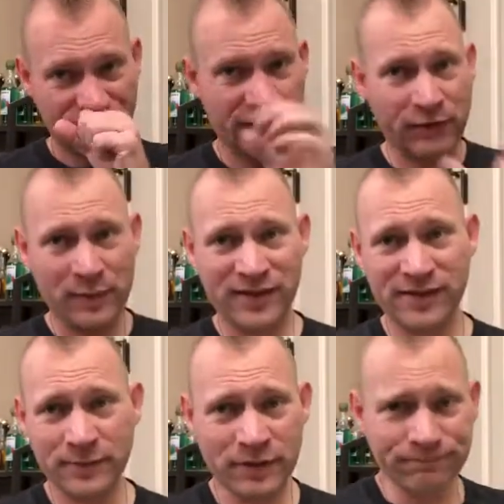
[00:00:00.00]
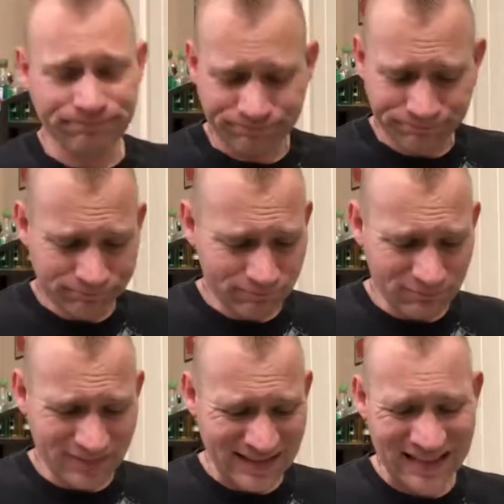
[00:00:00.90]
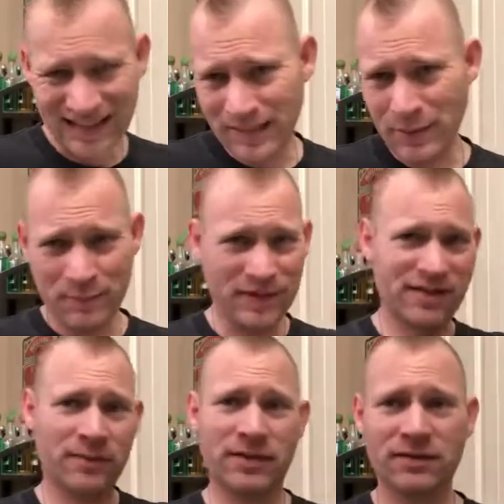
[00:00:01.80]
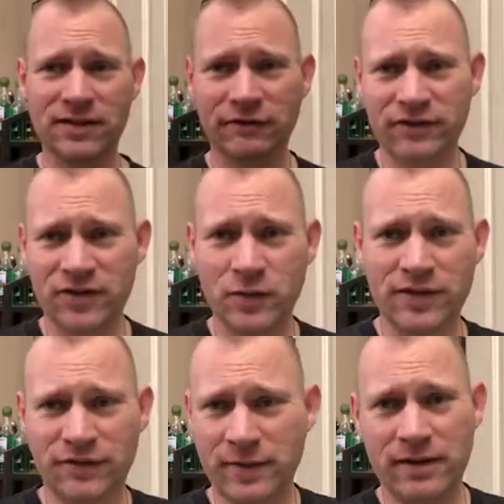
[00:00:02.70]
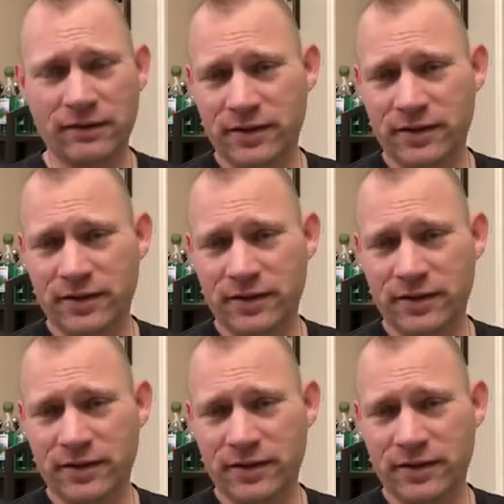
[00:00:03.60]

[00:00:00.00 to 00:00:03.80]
if I pick something, I might pick something different 2 weeks from now.